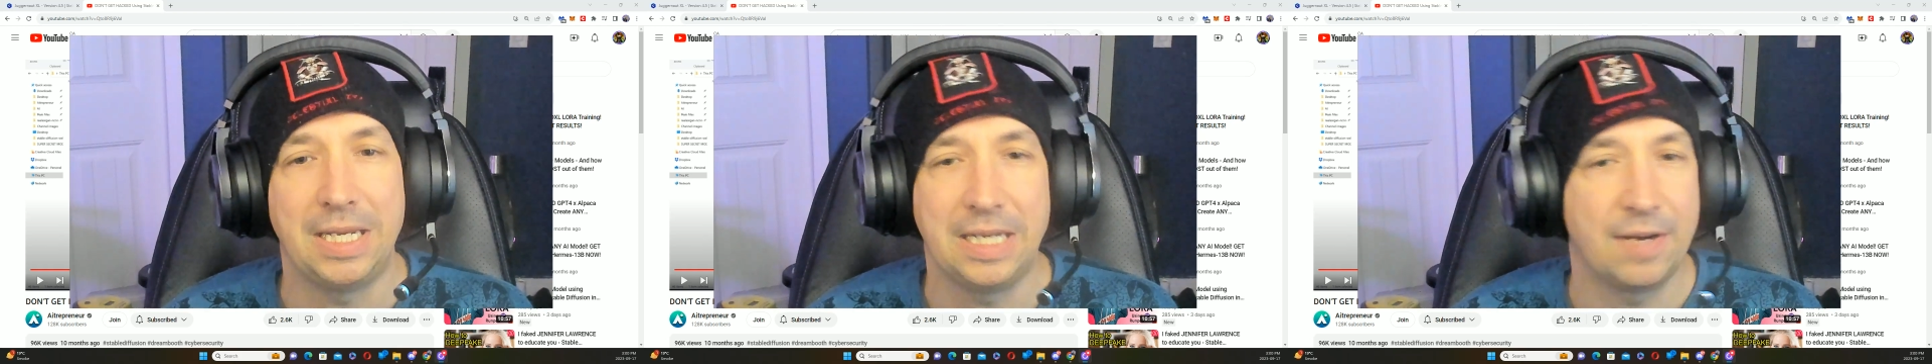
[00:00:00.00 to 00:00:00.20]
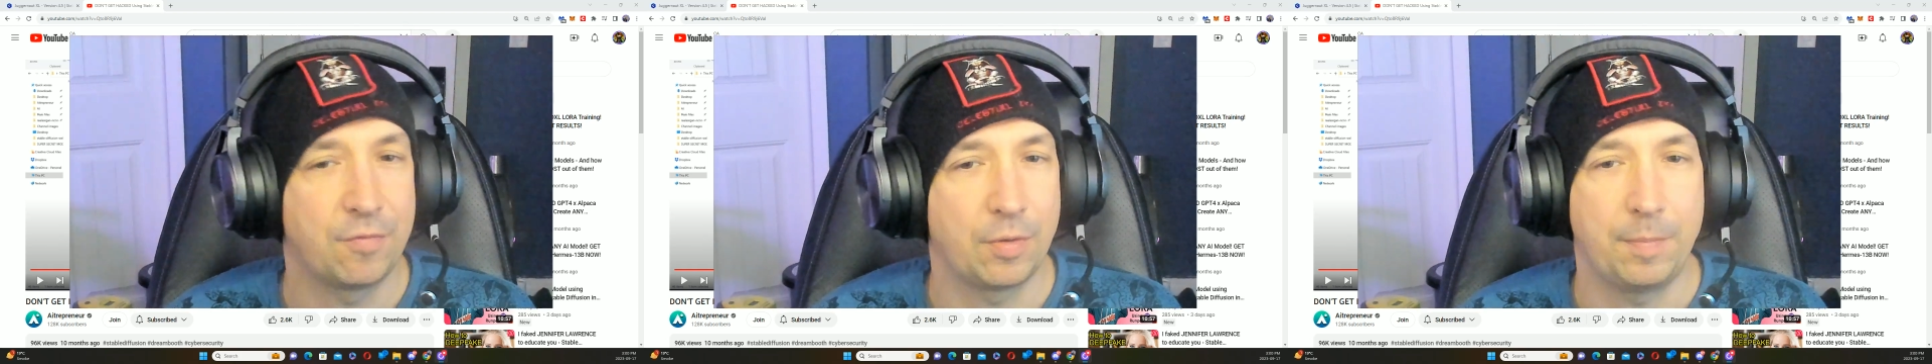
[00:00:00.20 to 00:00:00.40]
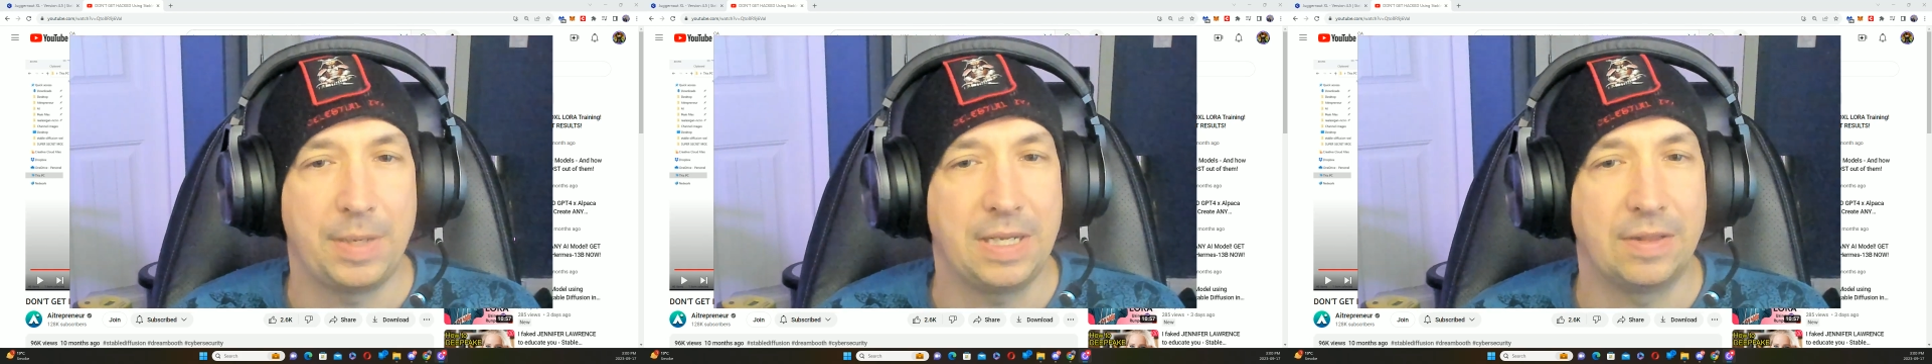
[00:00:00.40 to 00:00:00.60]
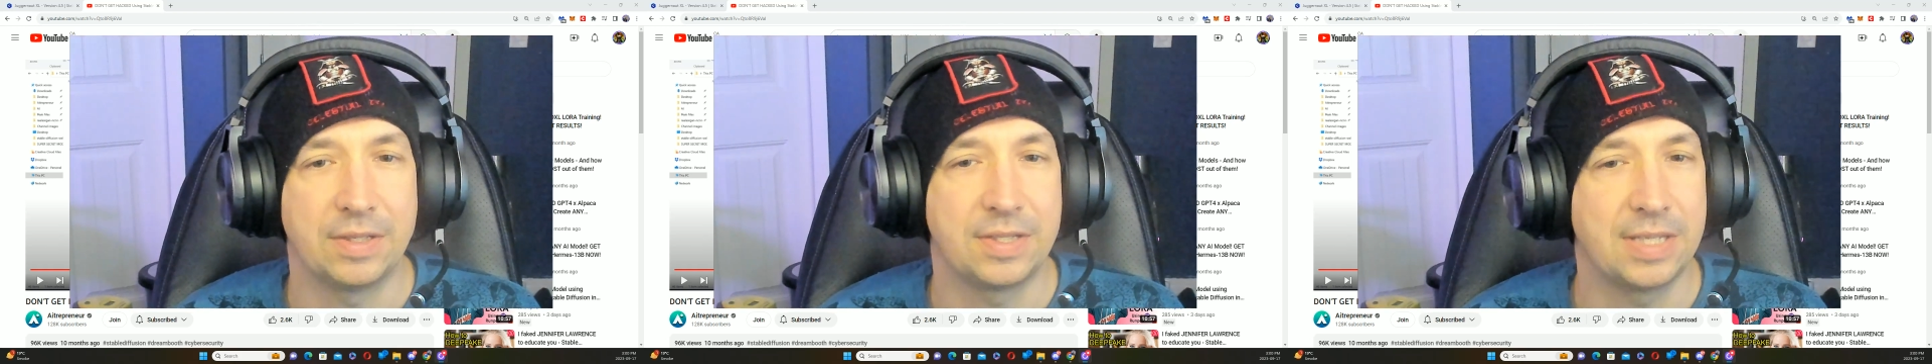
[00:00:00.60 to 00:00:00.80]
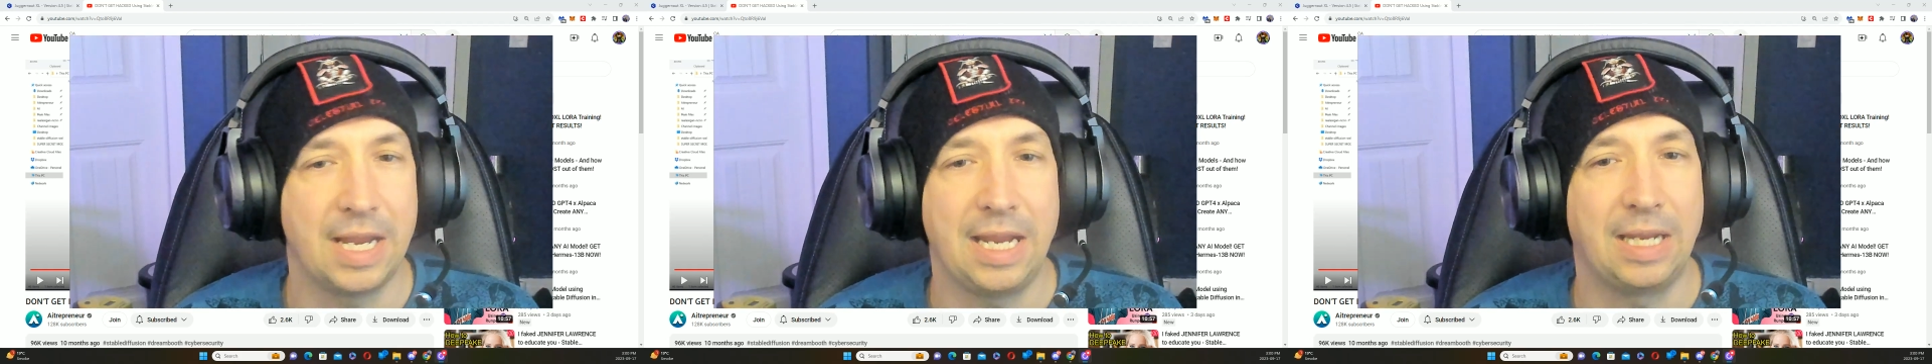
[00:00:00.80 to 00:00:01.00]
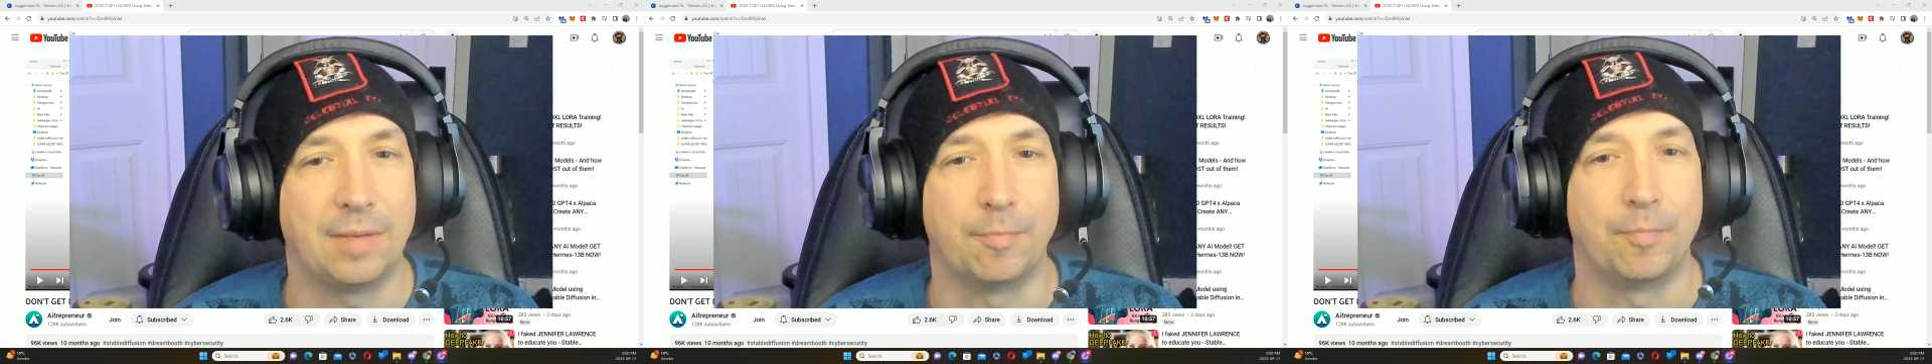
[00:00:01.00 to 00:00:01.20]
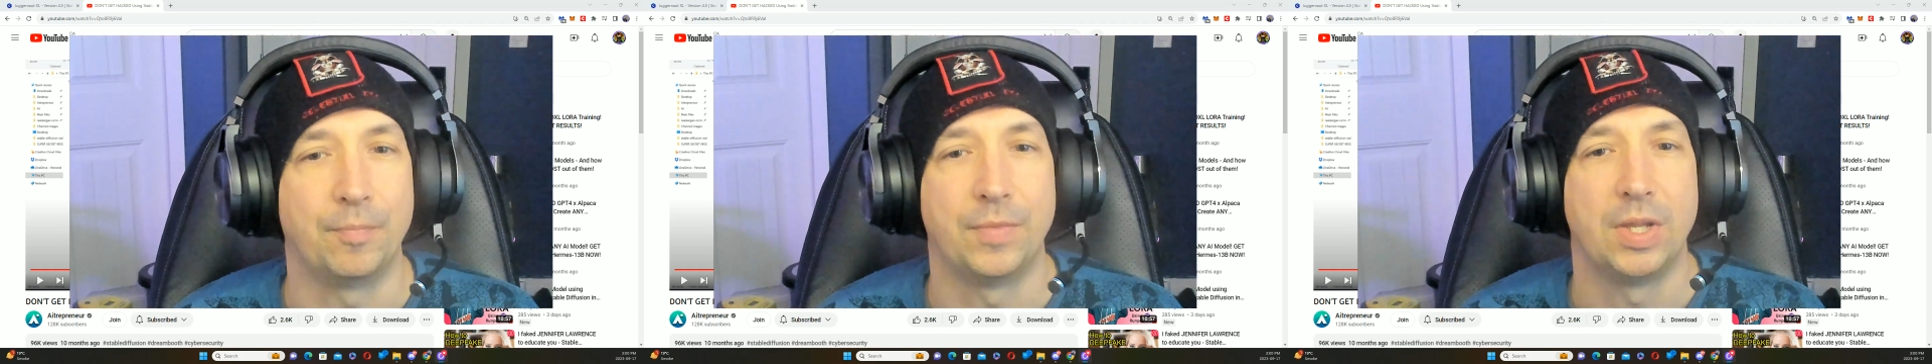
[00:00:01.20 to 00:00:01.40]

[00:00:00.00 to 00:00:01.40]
never be the same.